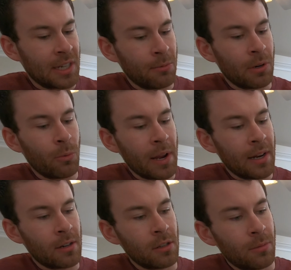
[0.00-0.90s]
I would have
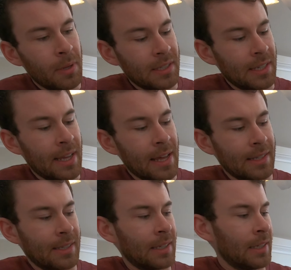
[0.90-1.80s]
waited a little bit to
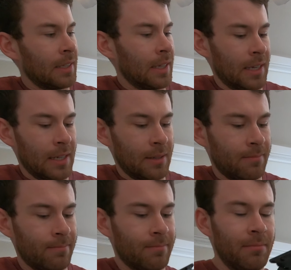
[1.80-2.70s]
get
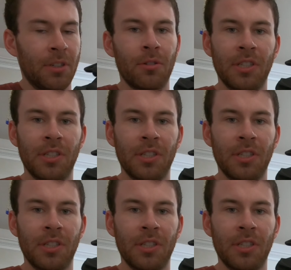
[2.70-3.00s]
you know,